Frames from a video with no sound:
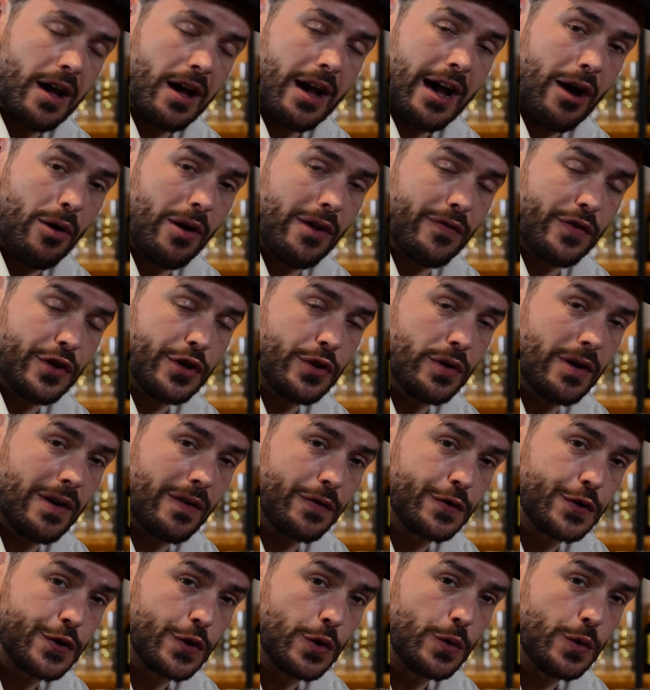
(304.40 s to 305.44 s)
However, you
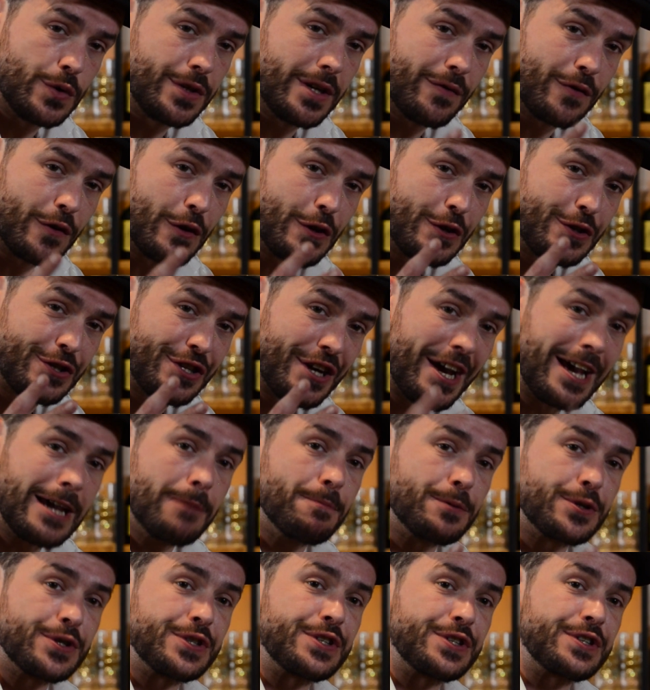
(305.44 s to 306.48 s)
have two different
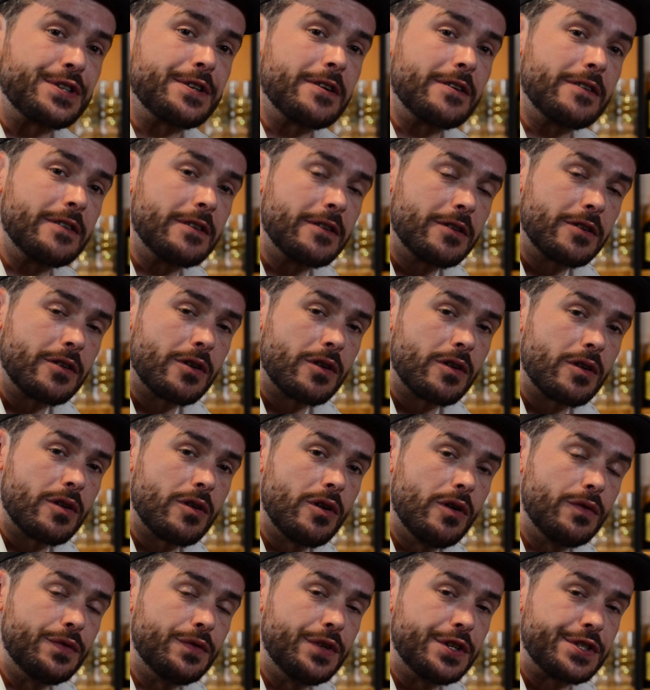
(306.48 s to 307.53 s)
types
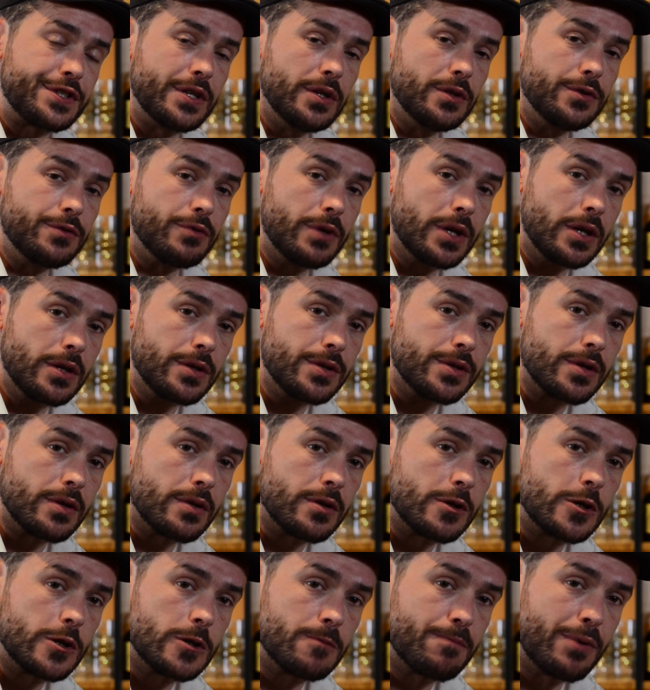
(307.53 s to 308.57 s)
of distilled drinks,
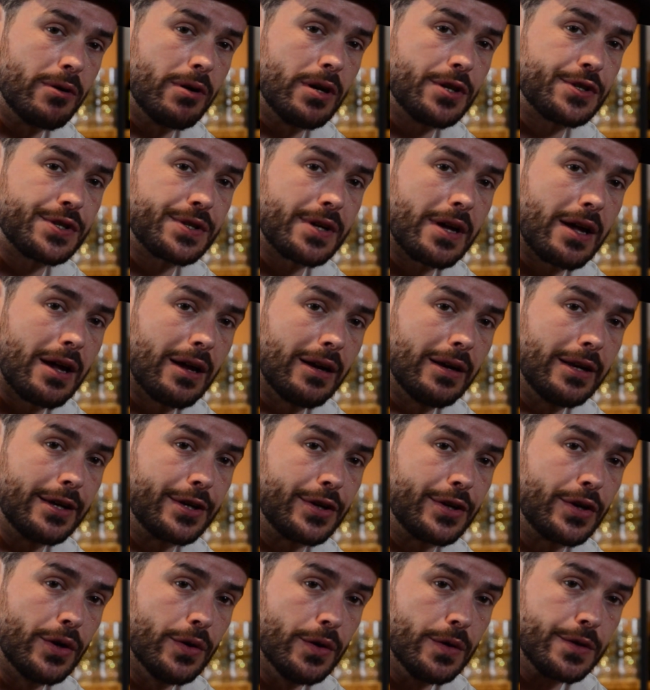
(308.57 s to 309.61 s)
spirits and
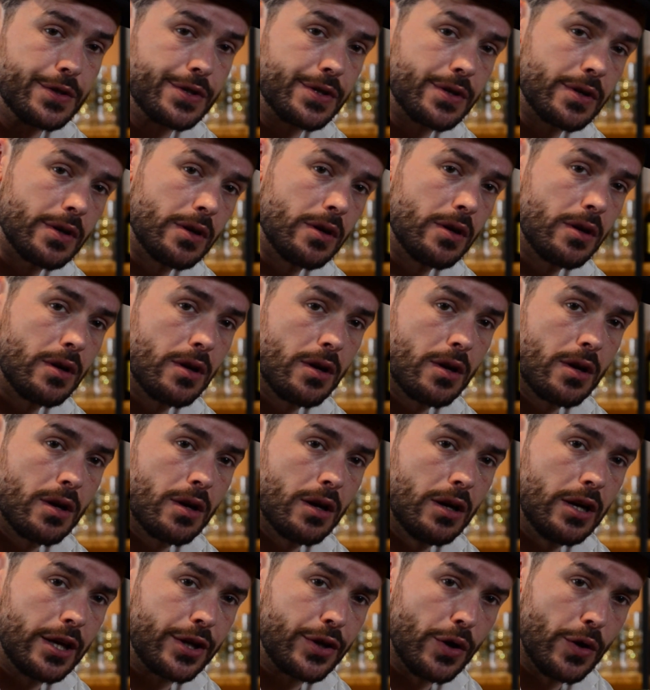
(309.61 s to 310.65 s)
liqueurs.
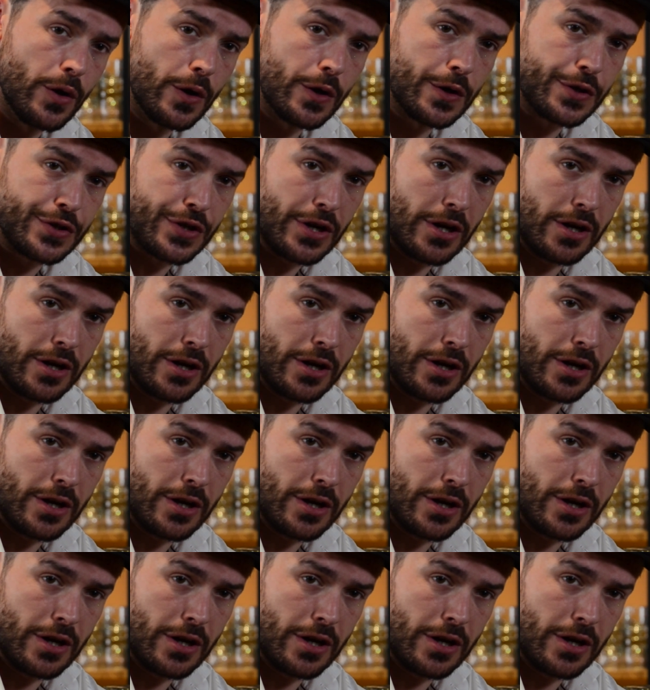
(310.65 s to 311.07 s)
Liqueurs